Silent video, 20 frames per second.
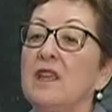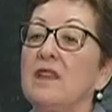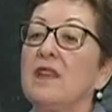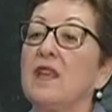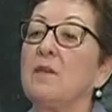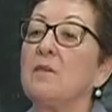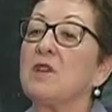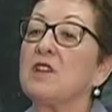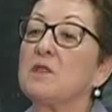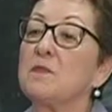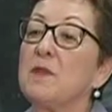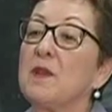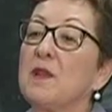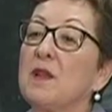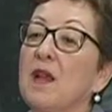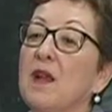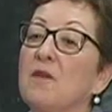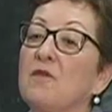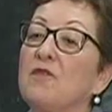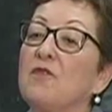They must
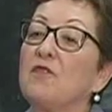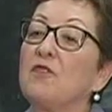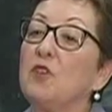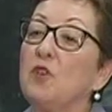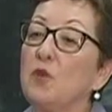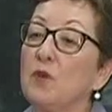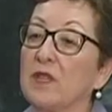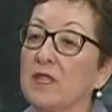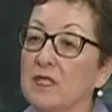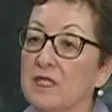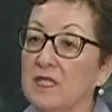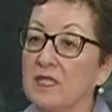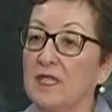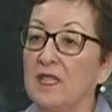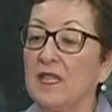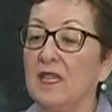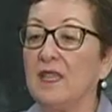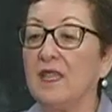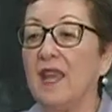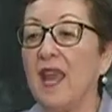become fluent
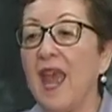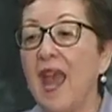in